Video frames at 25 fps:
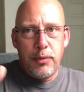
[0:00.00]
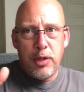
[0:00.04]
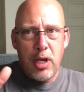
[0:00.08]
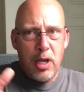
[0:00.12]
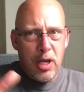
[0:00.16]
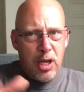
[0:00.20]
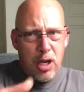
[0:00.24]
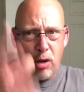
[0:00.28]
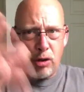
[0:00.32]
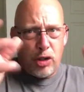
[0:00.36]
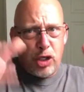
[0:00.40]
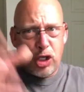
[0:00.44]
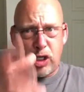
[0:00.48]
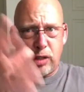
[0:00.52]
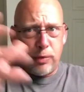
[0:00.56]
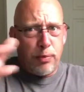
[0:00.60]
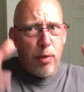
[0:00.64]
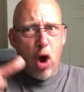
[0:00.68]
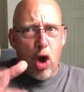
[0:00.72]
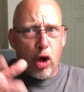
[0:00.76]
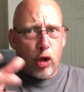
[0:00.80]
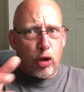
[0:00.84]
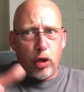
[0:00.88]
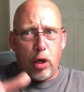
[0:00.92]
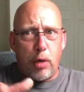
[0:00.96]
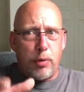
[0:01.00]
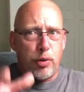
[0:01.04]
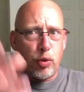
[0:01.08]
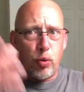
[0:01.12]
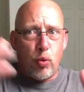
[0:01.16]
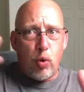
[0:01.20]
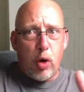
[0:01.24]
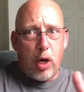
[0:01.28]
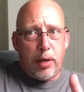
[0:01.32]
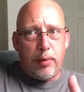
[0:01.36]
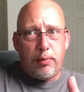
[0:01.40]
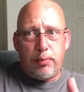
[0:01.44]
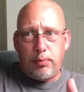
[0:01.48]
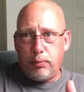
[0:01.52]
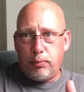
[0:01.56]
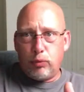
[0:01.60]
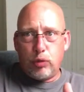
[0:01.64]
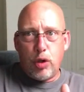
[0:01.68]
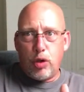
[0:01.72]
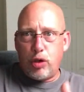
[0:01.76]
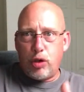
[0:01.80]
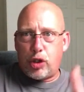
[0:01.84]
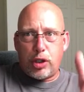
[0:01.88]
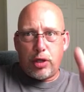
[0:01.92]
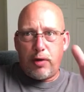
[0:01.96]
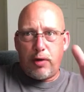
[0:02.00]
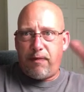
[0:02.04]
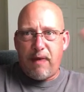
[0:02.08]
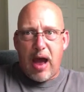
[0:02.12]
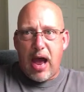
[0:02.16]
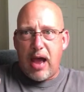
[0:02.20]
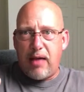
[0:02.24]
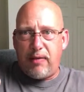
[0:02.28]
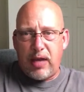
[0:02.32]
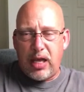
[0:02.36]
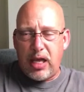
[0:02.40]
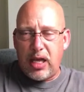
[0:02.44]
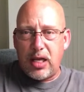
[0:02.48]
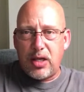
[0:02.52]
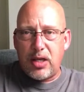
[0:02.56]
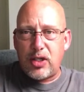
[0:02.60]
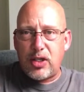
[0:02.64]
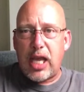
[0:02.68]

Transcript: you know, just small groups, one rooster, five hens.